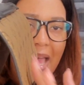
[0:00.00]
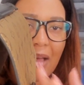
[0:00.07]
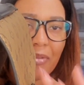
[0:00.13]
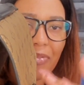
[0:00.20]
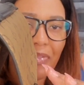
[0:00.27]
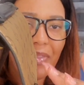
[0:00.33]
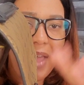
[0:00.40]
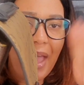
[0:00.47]
out
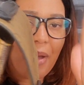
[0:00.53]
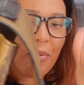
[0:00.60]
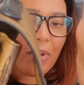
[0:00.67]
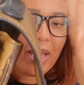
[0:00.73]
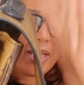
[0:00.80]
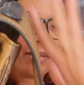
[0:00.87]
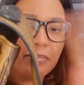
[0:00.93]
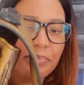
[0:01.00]
that
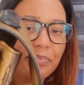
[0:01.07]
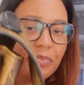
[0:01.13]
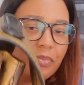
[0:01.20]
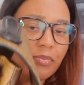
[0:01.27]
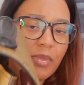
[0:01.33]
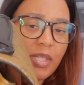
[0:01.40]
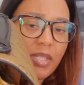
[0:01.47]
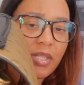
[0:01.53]
way.
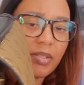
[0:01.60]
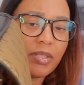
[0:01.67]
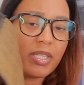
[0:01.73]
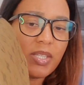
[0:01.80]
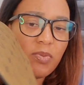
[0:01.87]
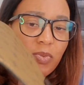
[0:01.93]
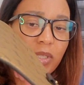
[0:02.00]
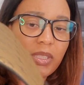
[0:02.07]
So
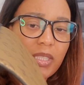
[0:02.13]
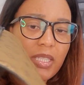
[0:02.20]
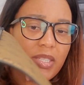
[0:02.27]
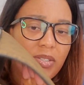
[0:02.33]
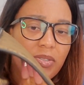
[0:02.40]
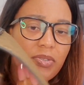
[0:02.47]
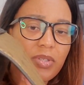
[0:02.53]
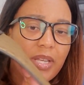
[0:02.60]
this will need
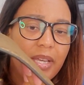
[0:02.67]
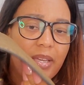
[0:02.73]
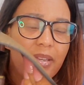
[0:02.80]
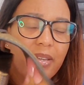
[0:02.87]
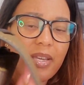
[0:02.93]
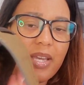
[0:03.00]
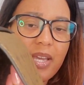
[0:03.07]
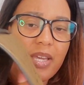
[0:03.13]
to like
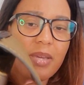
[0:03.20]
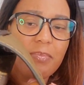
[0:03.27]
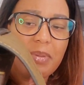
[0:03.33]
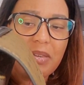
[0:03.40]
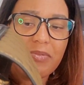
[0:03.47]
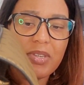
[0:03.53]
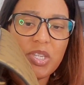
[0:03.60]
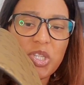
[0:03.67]

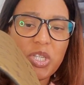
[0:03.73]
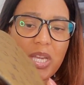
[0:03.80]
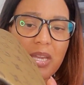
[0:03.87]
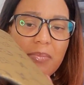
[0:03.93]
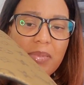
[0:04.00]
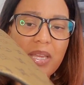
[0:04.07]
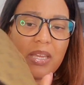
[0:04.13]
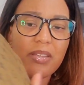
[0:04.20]
be
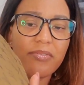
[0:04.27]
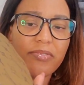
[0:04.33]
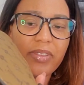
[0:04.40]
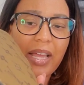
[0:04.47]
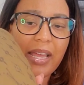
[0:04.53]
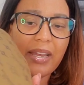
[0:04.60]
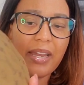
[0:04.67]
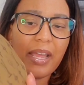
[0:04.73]
reshaped and
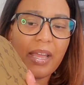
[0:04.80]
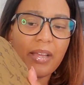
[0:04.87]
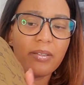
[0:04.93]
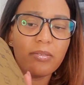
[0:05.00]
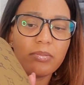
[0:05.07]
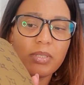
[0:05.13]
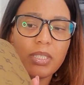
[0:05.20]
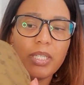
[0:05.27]
flattened
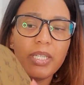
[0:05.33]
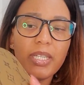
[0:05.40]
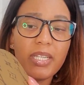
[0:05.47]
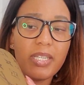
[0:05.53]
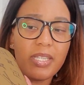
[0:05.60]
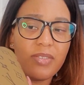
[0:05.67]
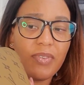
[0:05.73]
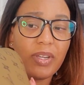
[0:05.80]
out.
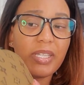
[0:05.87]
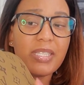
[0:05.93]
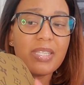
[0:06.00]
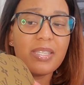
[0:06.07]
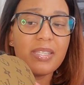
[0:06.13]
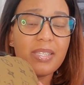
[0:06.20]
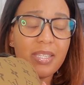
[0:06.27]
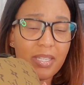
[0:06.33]
It's very
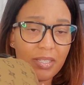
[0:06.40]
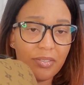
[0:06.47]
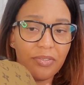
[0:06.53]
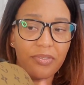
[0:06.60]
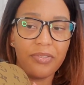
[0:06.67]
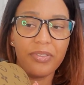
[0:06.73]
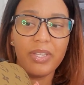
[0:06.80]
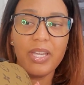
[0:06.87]
stiff.
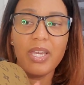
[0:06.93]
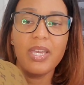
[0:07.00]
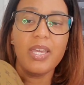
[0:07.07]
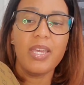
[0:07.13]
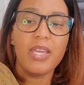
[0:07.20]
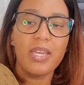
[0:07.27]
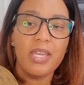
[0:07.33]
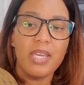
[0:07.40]

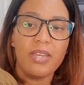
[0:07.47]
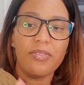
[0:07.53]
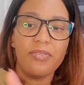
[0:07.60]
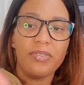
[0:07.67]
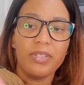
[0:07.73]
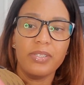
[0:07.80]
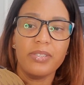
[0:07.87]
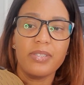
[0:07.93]
It
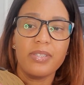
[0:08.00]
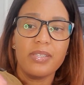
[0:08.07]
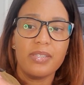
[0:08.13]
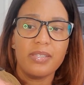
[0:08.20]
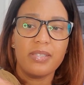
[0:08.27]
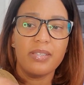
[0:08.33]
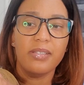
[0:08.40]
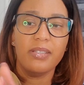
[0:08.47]

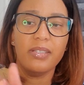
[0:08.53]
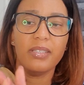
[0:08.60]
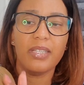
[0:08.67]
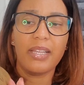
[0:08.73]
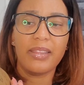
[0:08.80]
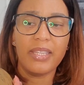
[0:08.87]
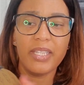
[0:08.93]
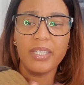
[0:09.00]
feels a
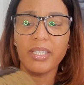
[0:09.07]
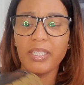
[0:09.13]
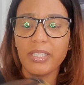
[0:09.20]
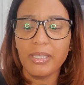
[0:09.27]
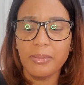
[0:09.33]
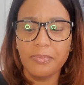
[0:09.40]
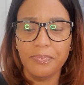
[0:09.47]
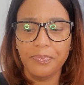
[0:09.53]
lot
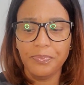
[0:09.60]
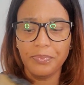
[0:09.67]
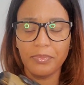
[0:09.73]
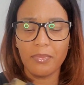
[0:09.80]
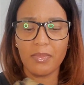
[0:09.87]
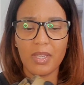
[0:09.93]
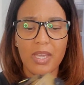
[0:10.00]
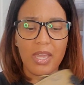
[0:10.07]
thicker.
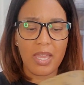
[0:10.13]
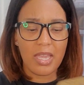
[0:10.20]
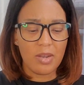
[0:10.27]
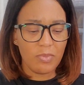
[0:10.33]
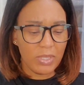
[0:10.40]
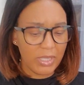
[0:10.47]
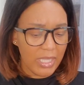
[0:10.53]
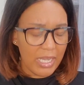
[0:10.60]
And
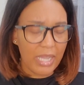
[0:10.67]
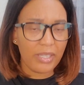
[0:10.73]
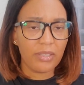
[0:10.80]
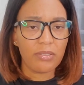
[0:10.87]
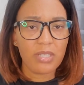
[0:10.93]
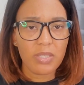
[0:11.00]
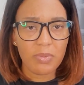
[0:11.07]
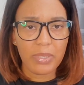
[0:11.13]
one thing I
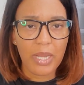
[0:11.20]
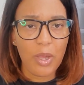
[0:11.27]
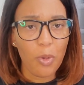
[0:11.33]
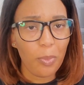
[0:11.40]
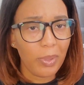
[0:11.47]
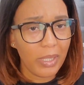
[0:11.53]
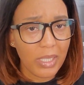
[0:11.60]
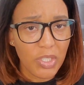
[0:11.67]
noticed when I
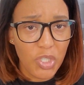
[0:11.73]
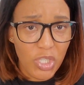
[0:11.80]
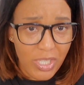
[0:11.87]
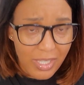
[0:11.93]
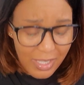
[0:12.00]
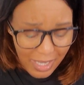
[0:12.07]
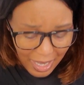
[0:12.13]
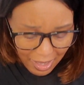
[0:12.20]
opened it
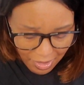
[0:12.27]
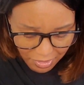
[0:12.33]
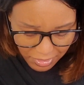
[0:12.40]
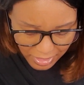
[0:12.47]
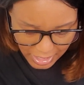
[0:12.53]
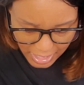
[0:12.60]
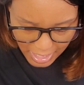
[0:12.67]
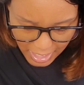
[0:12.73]
just now
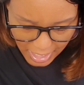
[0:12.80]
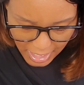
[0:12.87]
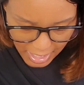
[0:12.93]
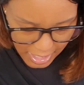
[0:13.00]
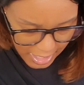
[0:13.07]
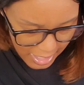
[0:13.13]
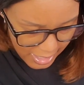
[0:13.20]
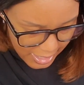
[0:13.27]

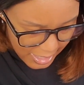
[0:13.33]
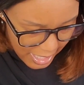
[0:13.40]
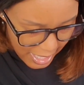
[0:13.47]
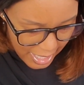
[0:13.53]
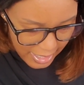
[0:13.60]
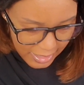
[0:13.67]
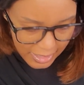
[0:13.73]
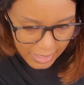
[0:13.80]
is
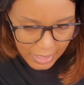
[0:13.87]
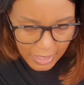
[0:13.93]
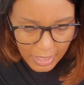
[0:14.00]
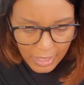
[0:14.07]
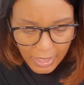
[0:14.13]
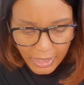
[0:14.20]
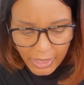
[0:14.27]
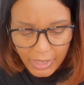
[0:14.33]
that
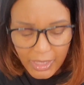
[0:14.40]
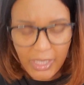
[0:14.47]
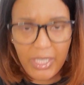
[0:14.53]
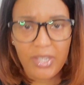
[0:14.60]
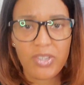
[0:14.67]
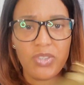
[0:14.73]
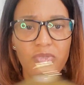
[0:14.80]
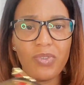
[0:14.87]

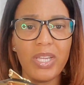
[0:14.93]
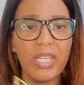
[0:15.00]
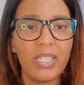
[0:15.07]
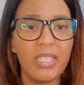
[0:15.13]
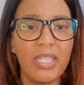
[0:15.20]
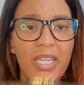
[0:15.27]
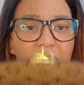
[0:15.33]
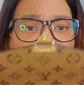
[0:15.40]
there's
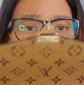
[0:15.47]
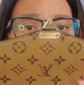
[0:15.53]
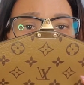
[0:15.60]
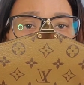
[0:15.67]
wrinkling